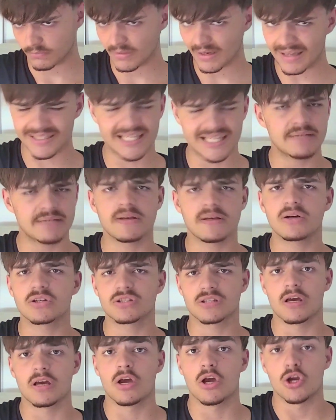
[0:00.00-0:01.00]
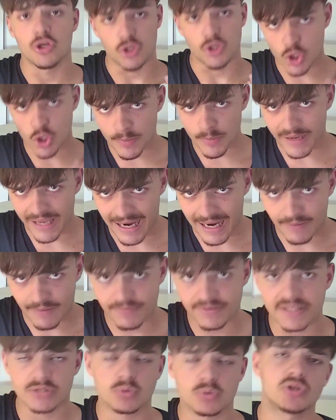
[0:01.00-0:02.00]
just because you may have
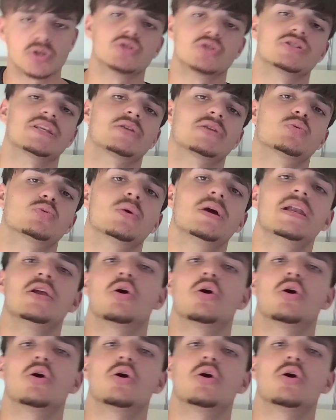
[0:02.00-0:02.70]
these questions as well,